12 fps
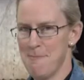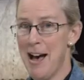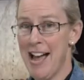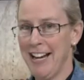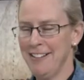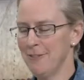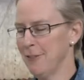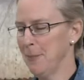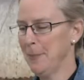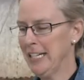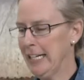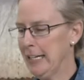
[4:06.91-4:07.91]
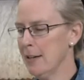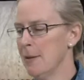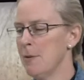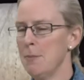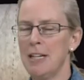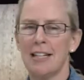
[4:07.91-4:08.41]
mine for me,
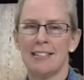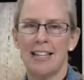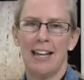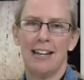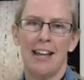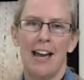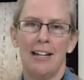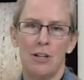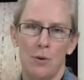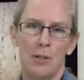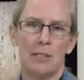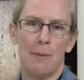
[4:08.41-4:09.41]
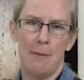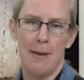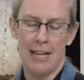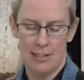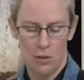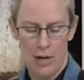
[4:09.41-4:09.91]
but because that I know it's my
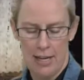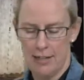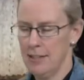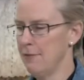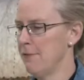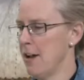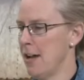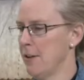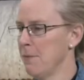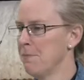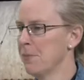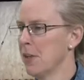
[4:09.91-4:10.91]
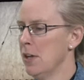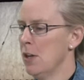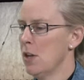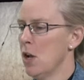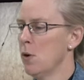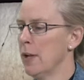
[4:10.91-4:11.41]
master edited file.
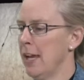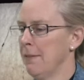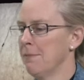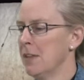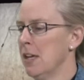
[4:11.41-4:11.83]
Okay,